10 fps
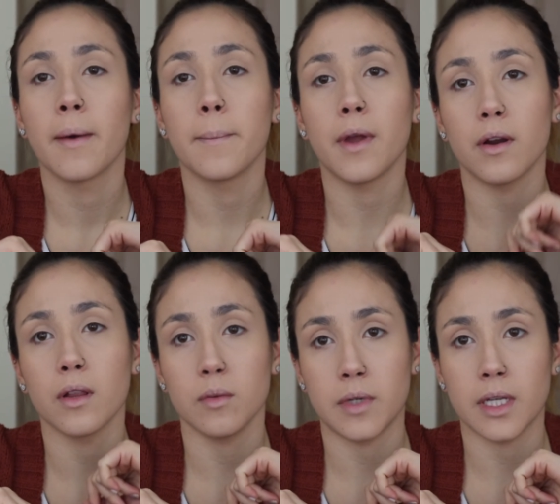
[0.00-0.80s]

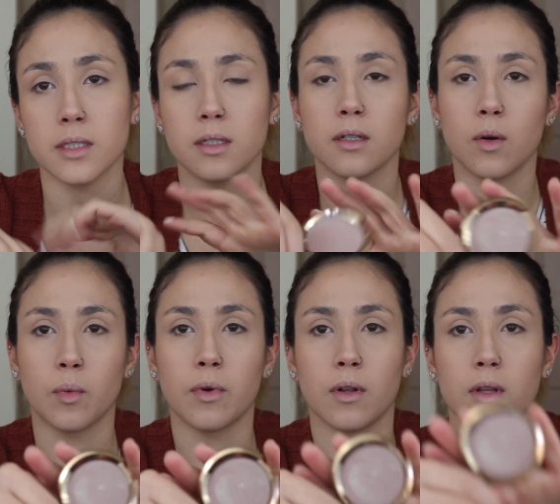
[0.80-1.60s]
Mary-Lou Manizer,
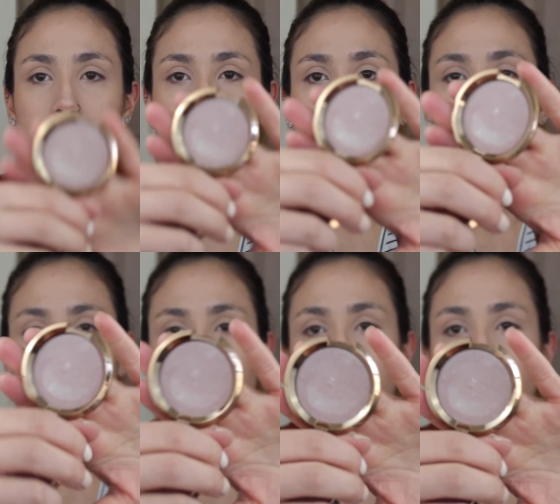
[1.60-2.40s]
Opal is my
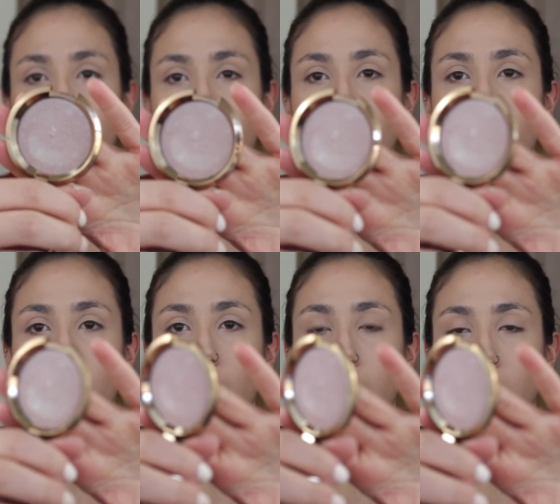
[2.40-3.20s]
favorite highlight.
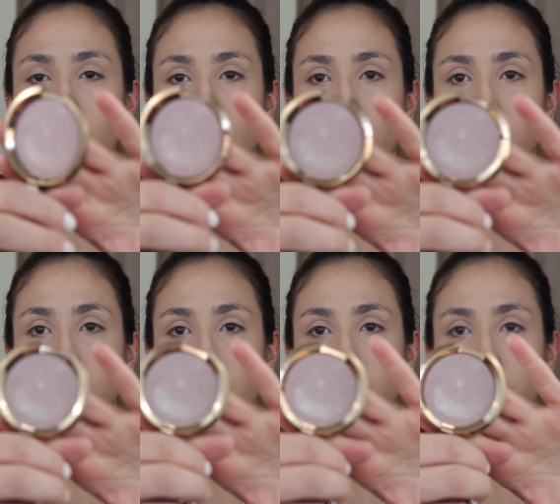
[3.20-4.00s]
And I love
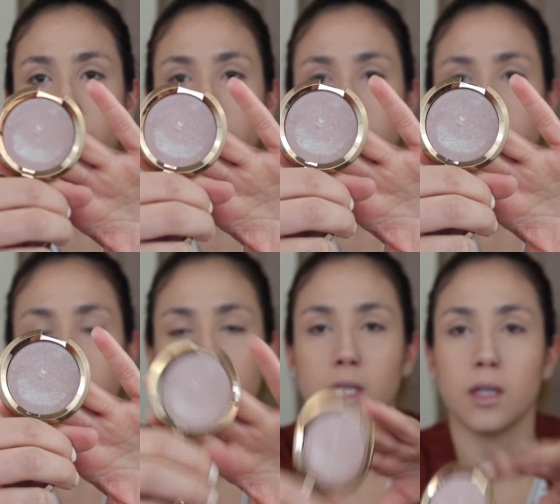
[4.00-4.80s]
um,
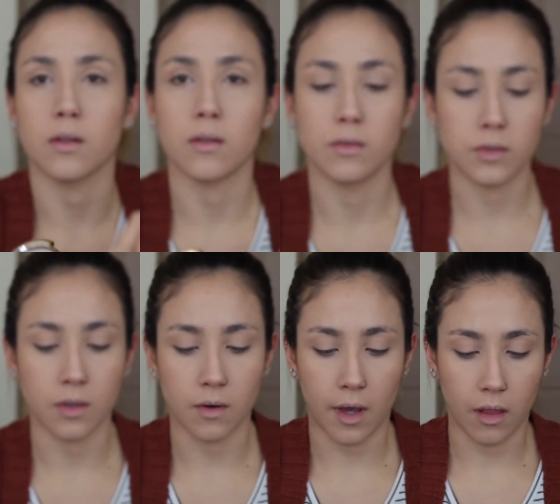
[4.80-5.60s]
teal.
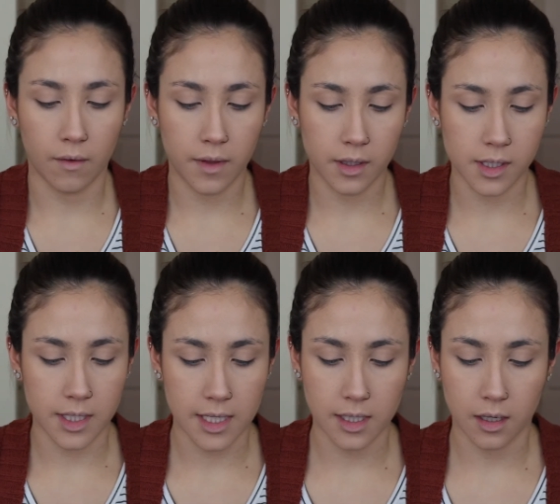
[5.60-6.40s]
So I love that this
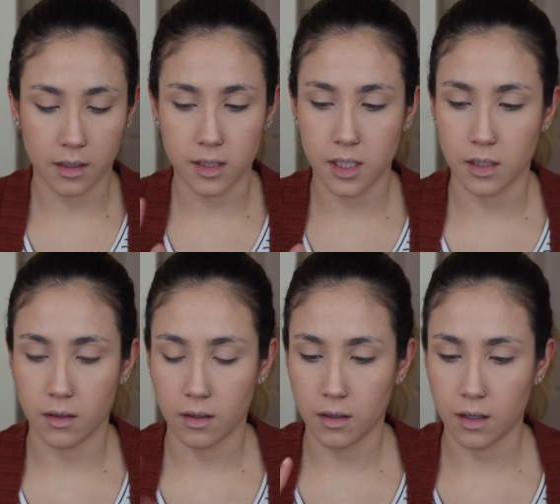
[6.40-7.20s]
has like a
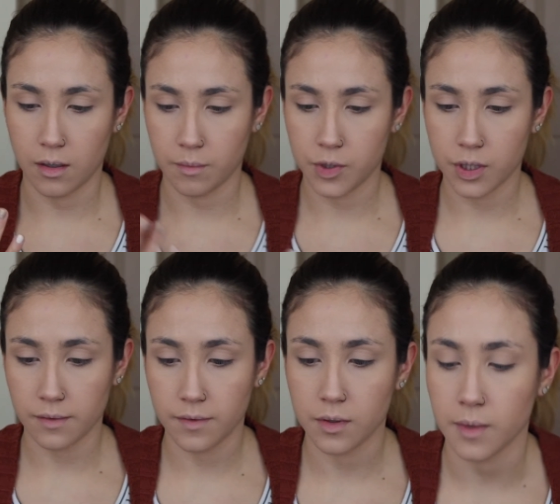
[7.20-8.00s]
teal um,
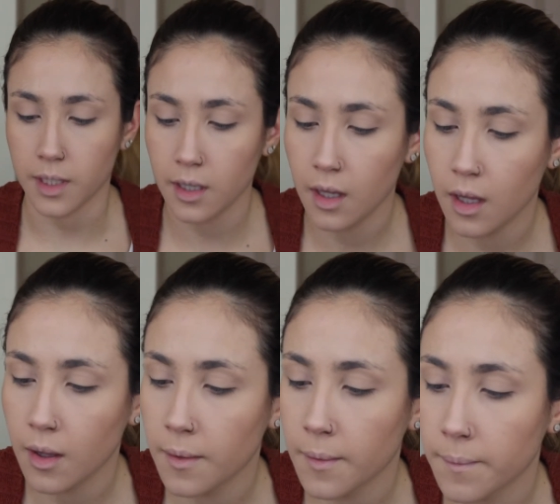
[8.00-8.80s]
shift to it.
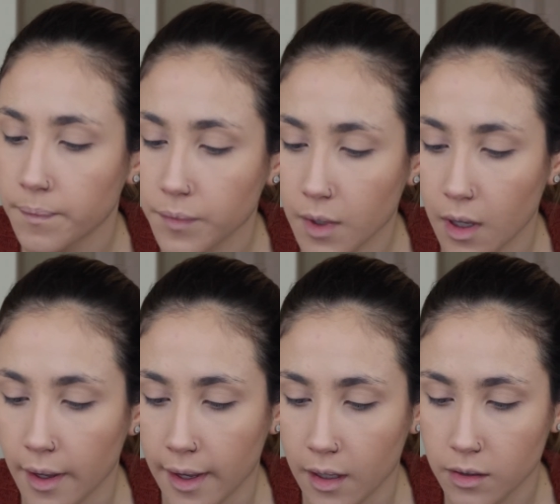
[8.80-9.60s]

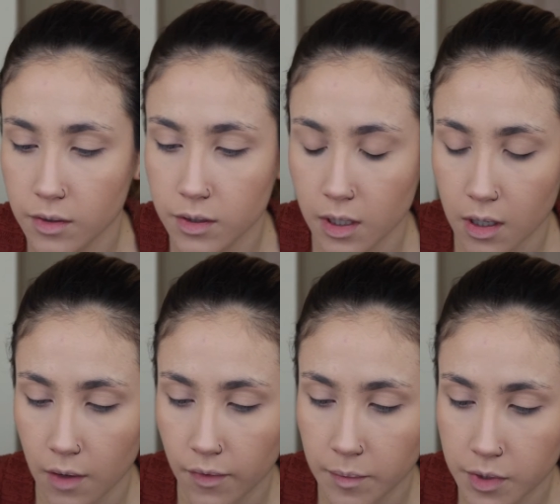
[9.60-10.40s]
And to start
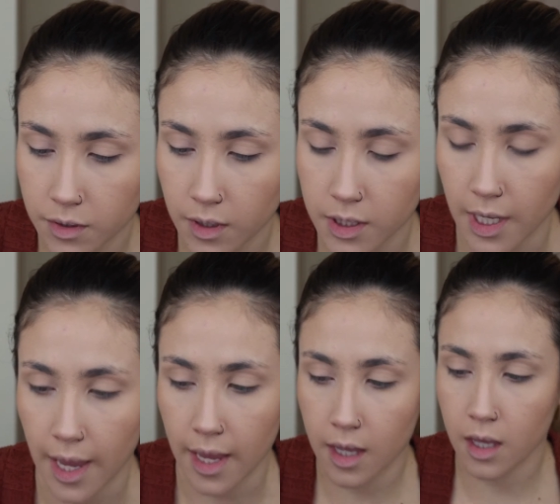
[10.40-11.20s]
off, I'm just going to
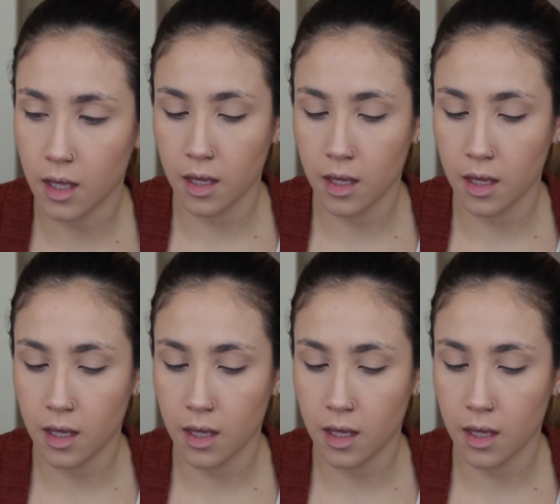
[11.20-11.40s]
take